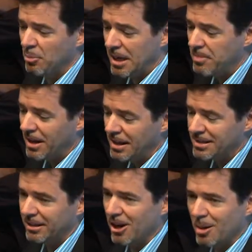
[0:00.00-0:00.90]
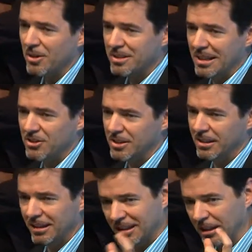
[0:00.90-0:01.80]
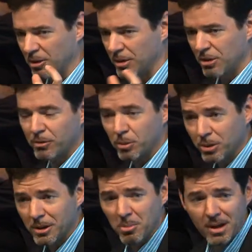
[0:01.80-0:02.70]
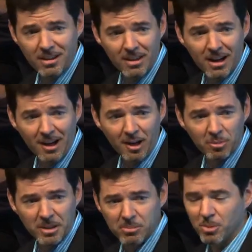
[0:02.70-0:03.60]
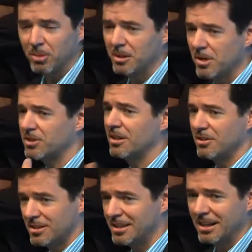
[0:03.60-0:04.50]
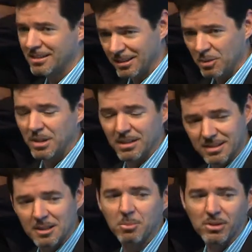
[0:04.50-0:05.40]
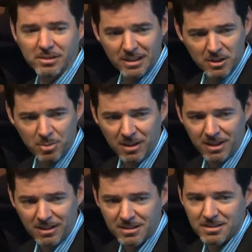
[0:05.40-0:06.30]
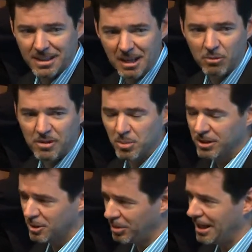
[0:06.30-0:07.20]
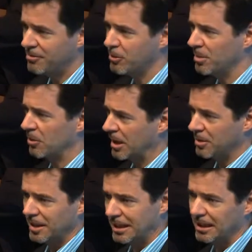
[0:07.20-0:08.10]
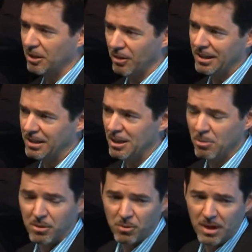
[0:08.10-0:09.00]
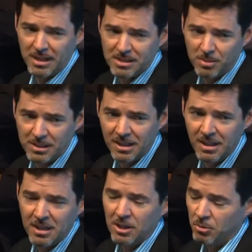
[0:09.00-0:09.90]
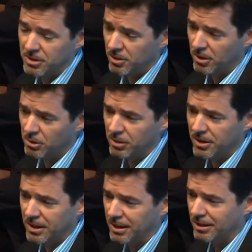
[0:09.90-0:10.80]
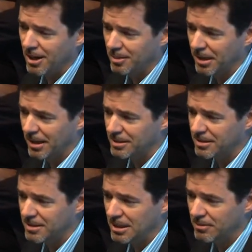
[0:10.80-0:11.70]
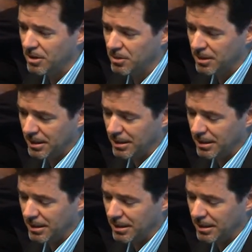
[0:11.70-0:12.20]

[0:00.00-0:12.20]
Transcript: PayPal as a commerce engine, you know, we know if you put the button there, people pretty much understand it's going to be a simple experience. And we built the platform in a way we can integrate in a number of ways. But we started with Comcast and TiVo